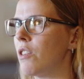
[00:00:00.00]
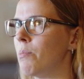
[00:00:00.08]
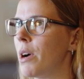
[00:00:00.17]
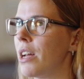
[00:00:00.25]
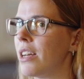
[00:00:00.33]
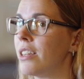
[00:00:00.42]
of
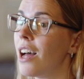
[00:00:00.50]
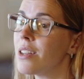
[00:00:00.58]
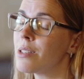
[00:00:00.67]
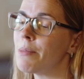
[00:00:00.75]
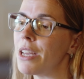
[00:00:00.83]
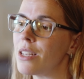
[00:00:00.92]
my
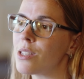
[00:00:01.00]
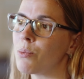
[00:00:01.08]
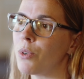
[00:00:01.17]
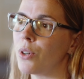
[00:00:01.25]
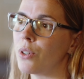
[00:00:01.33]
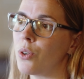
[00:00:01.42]

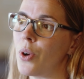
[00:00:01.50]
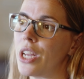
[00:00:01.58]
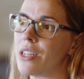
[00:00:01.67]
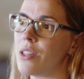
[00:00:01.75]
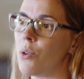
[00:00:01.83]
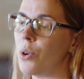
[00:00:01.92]
classmates were going
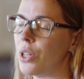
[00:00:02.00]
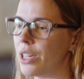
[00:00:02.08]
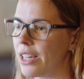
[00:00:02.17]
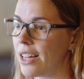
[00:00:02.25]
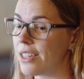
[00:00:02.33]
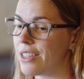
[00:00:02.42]
into the oil
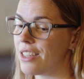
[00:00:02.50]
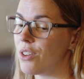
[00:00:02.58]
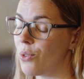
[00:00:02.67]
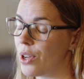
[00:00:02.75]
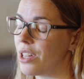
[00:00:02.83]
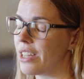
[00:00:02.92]

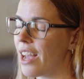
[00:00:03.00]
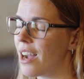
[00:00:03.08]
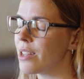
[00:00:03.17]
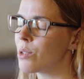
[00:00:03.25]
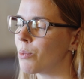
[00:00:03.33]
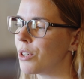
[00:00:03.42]
and
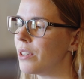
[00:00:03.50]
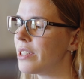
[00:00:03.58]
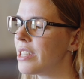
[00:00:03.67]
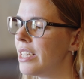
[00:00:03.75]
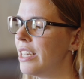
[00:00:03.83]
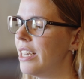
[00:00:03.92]
gas world.